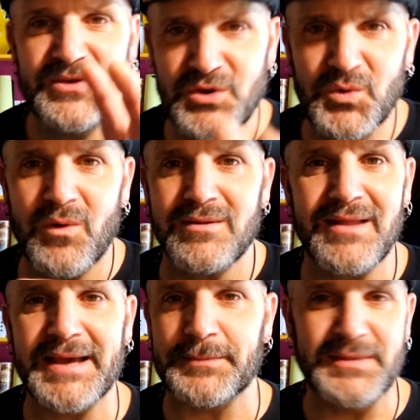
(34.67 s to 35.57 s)
you are
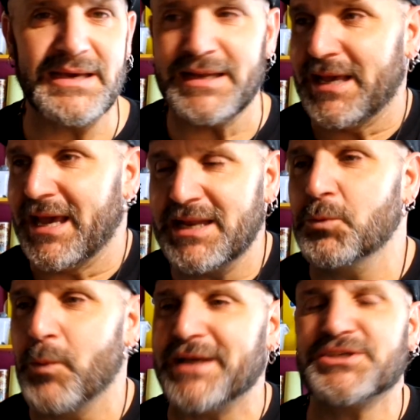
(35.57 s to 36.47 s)
like me in
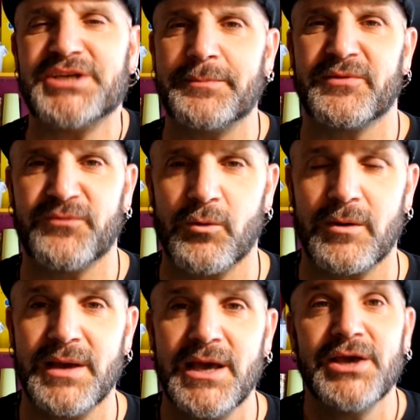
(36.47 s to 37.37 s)
any way, shape, or
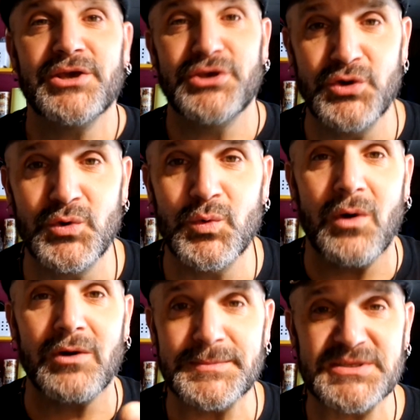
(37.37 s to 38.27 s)
form, you
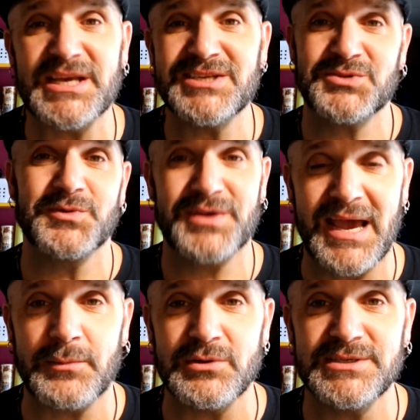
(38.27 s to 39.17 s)
are obsessed with
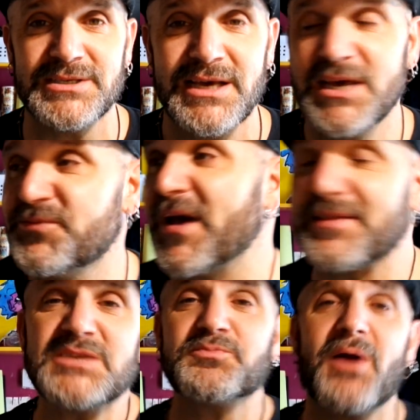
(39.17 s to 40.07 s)
cameras. In
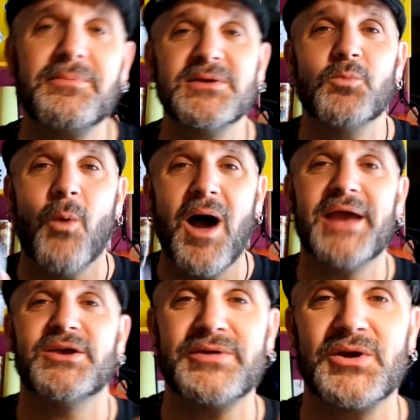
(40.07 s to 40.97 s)
fact, that's probably why
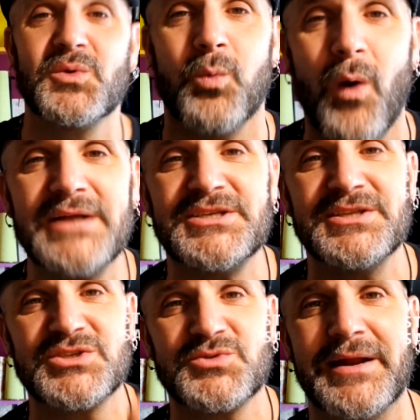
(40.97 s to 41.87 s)
you're here watching
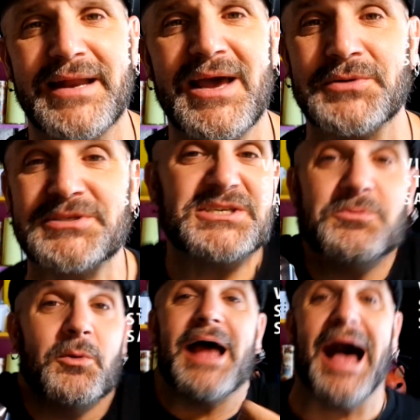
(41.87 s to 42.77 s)
this right now, to see
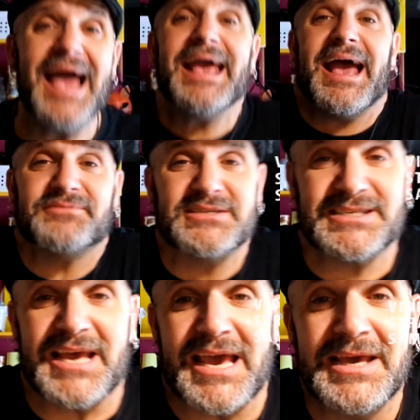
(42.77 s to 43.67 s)
what I have to
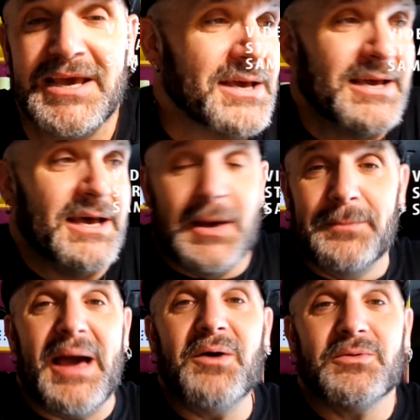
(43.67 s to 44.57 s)
say
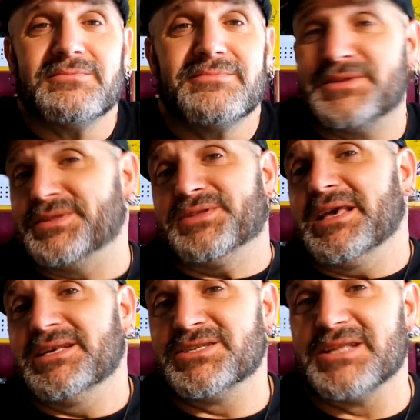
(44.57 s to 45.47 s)
about
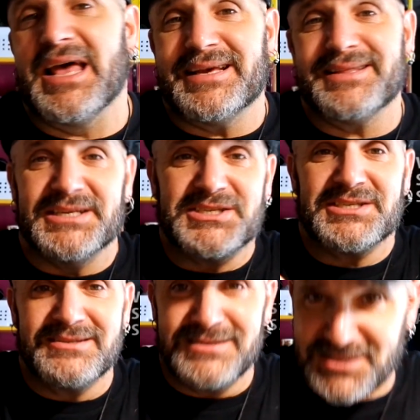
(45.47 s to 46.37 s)
things like
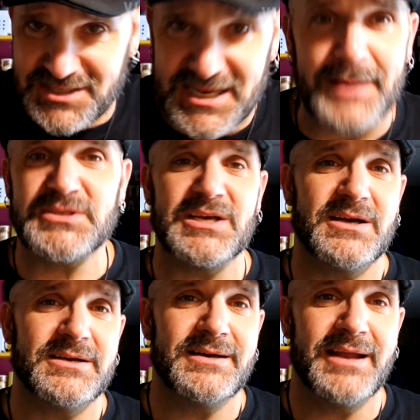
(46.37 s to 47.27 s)
this
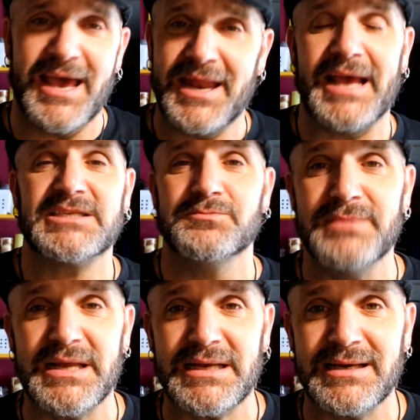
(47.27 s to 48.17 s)
Samsung NX
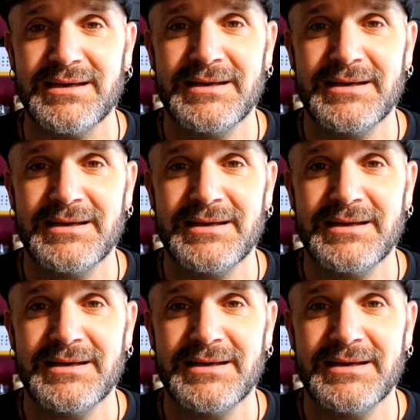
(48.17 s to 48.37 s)
Mini.